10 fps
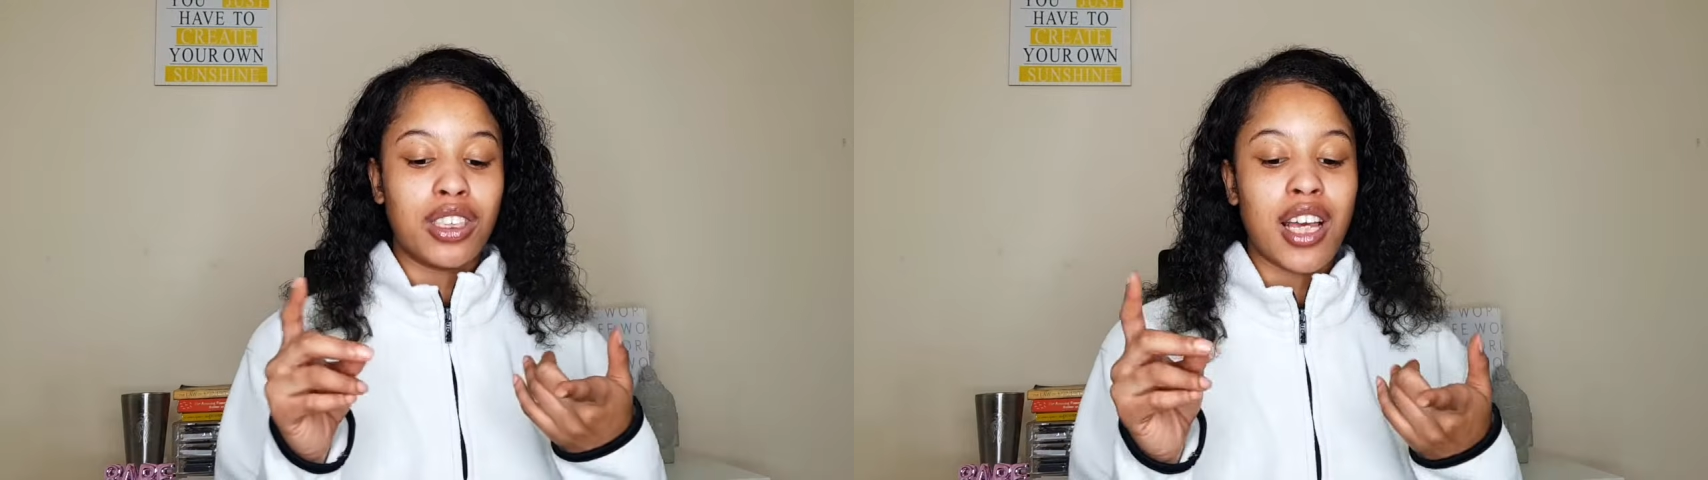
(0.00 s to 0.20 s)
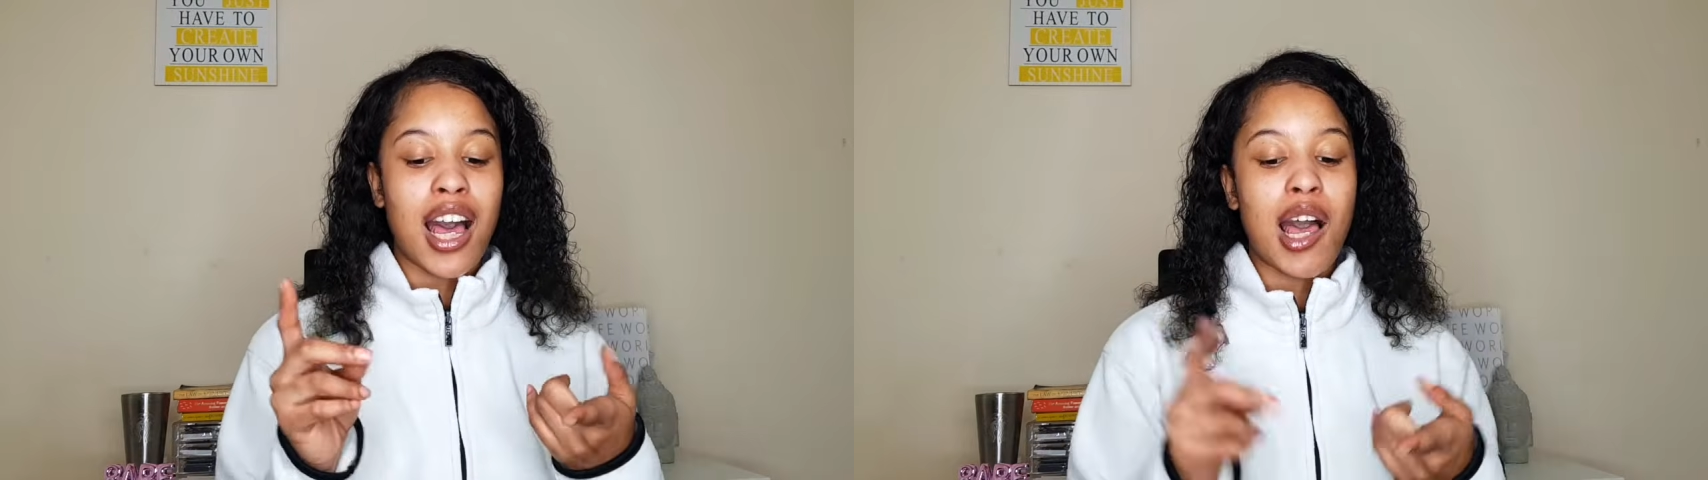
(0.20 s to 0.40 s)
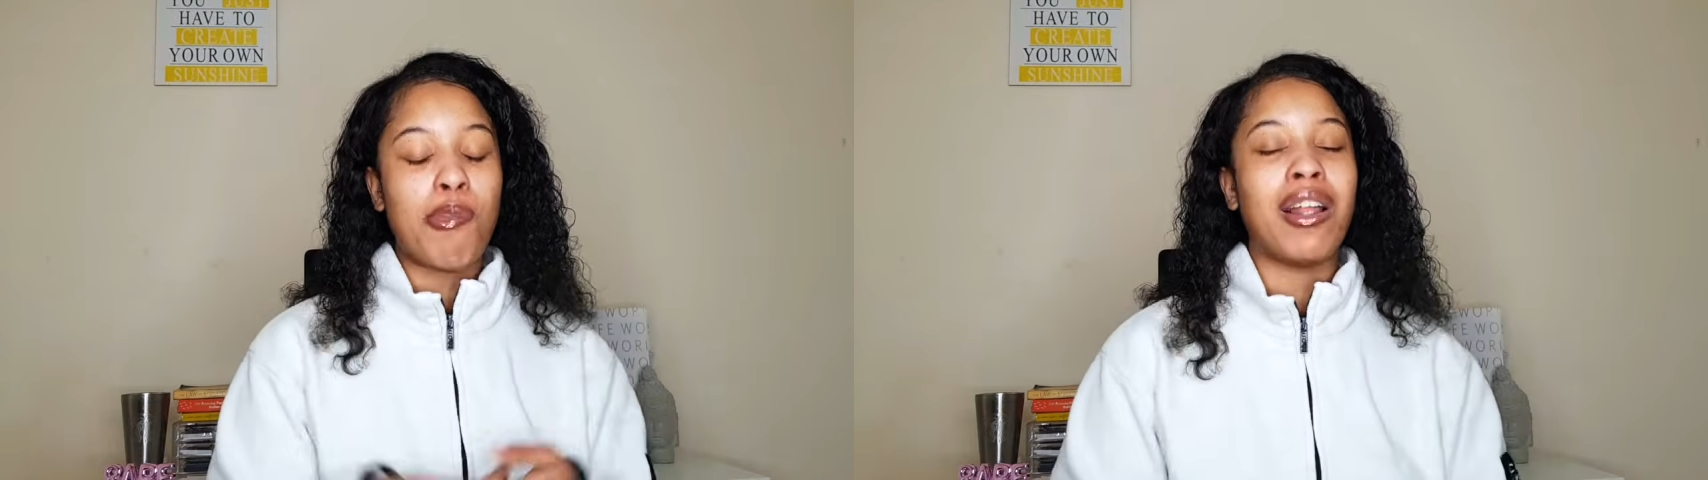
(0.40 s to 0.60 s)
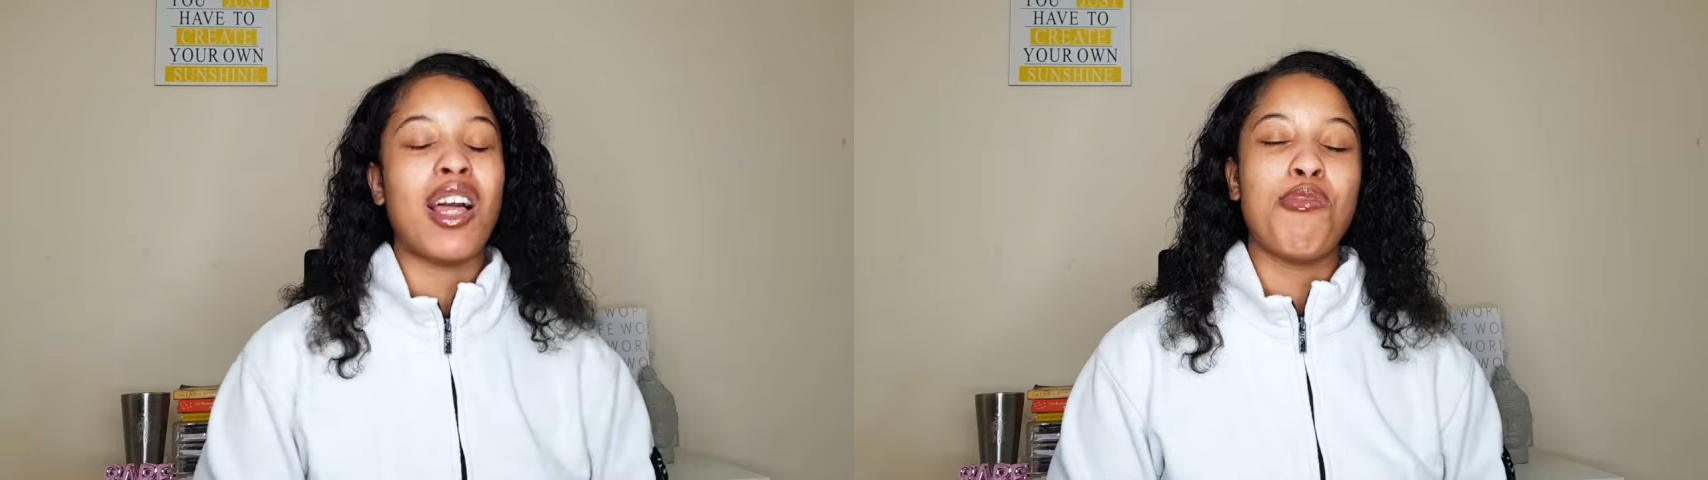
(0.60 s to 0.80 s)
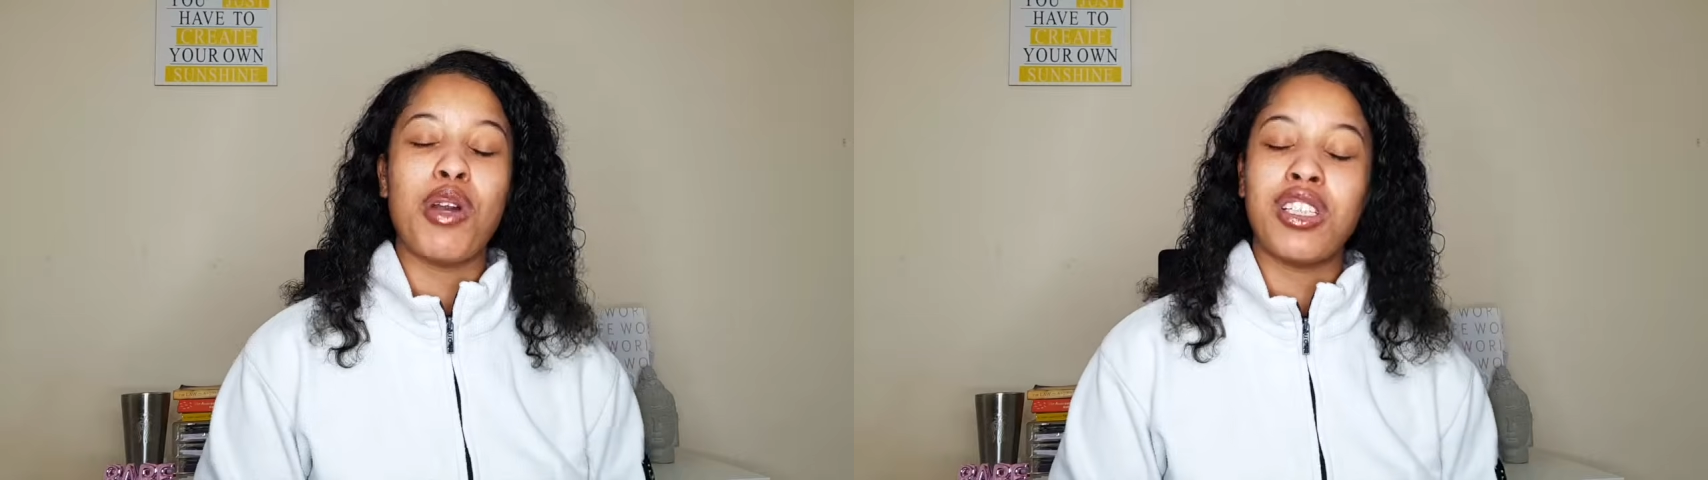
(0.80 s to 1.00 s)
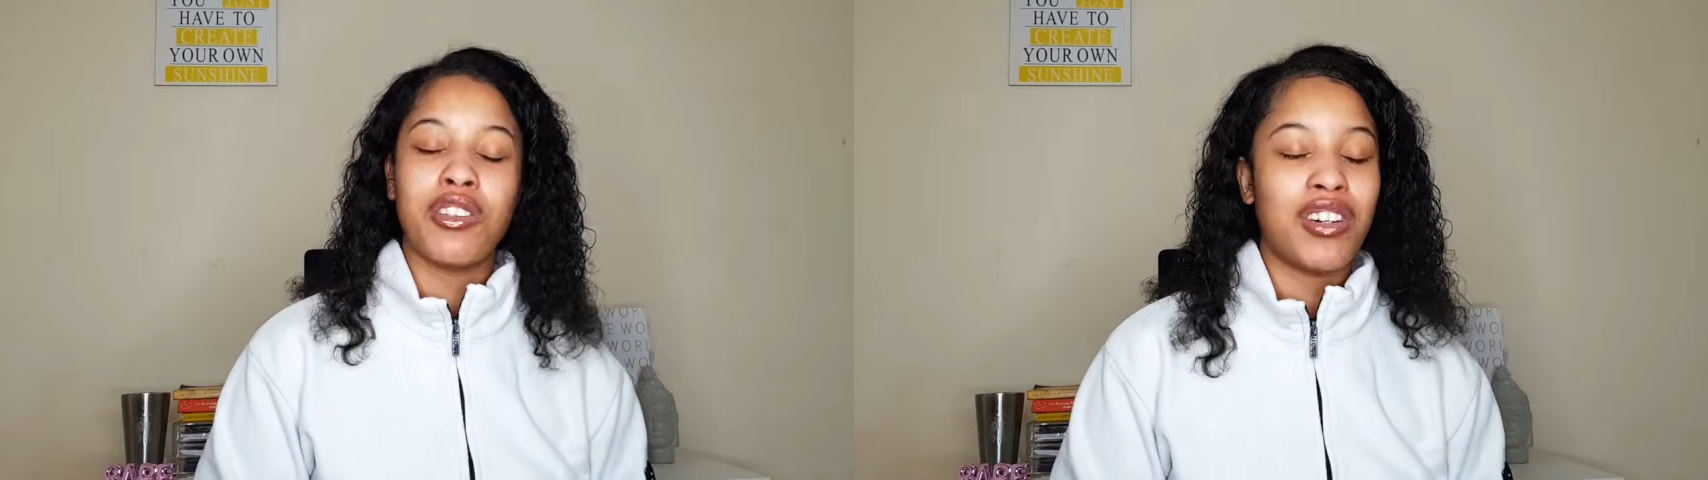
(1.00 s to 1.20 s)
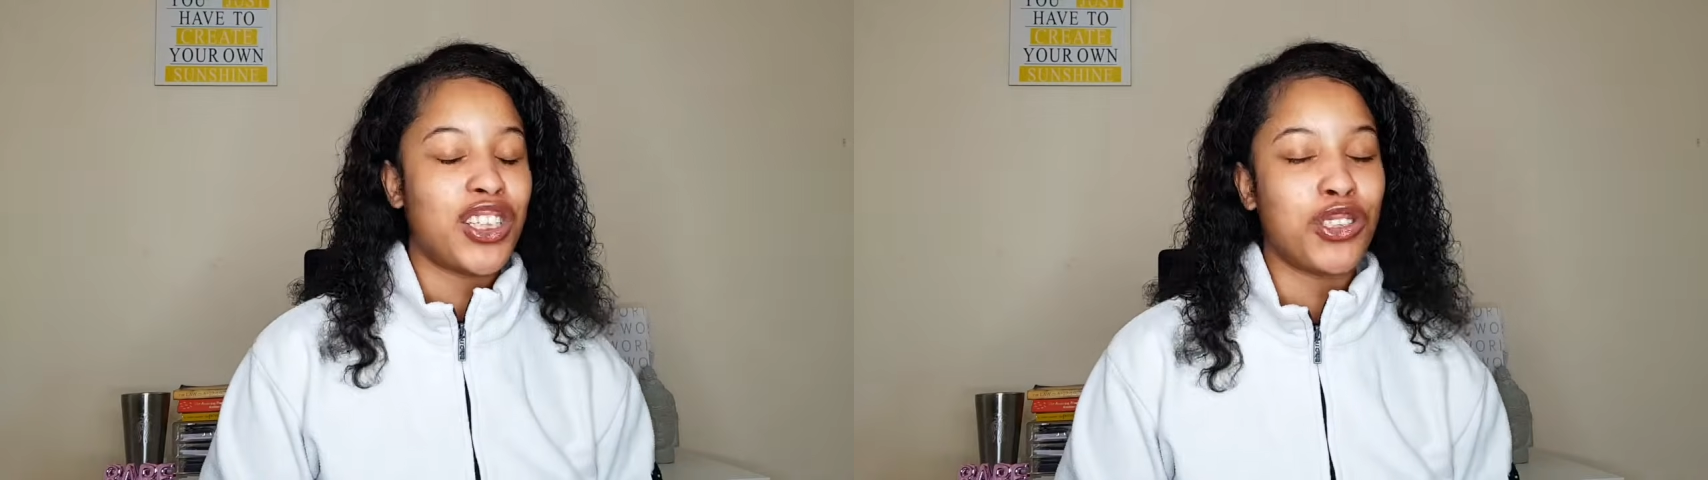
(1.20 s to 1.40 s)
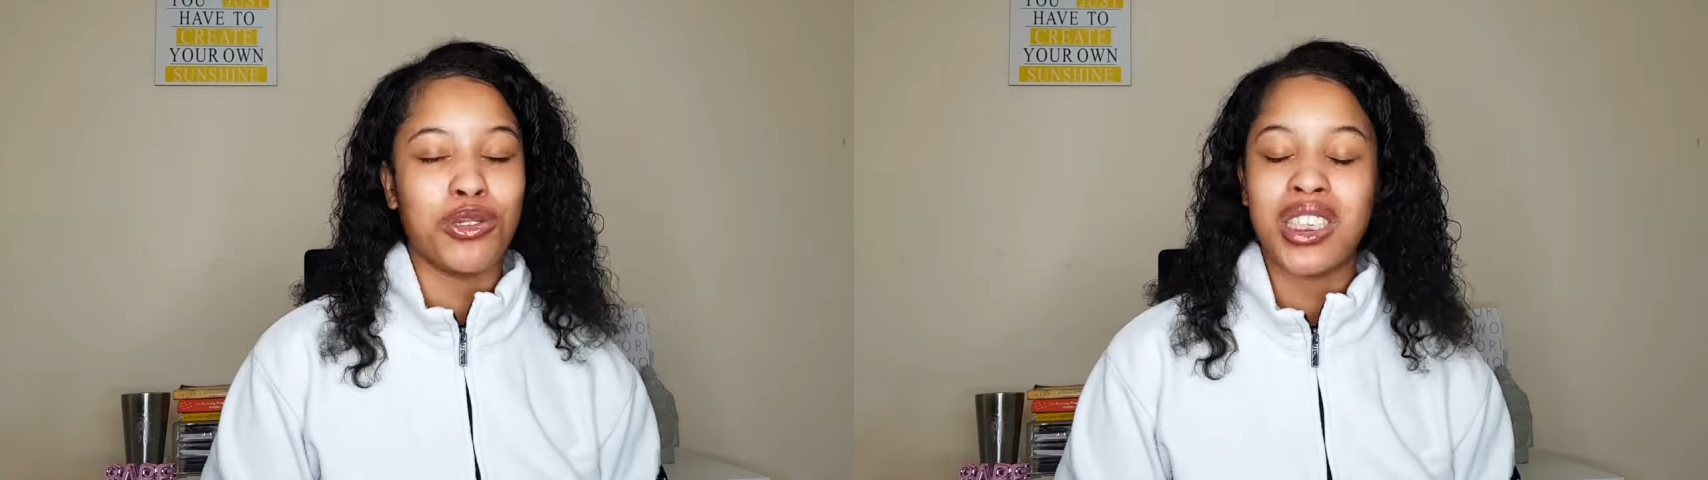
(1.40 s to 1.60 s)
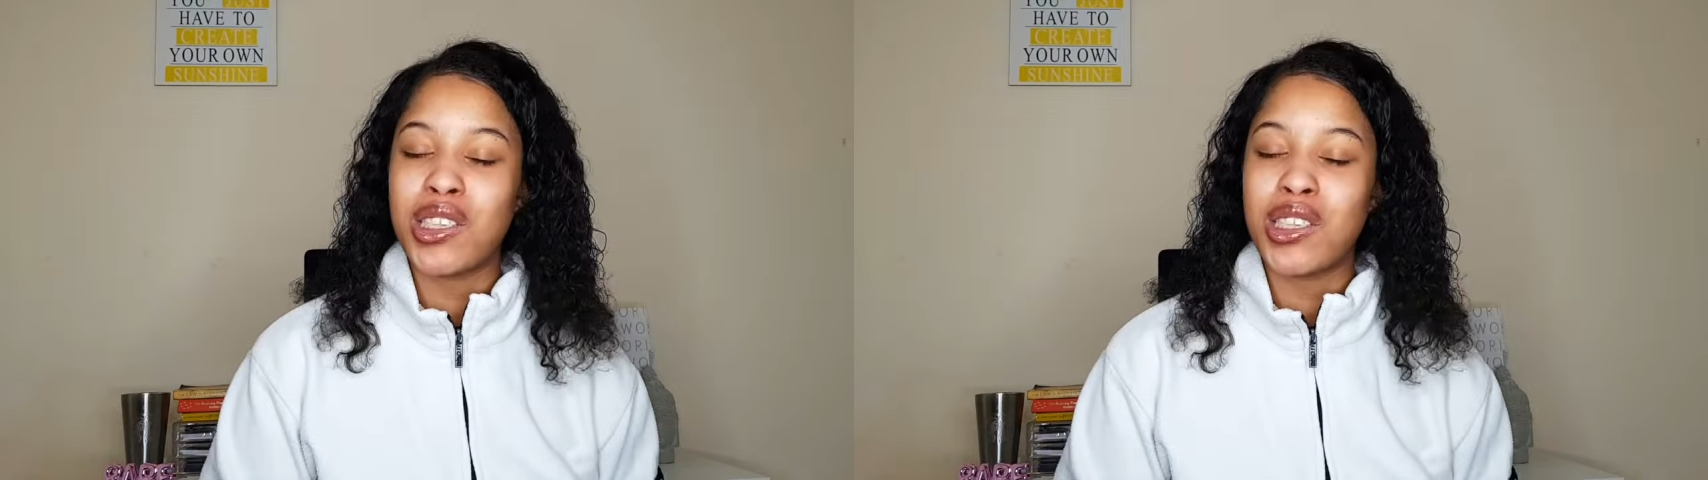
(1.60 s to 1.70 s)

to her about motivational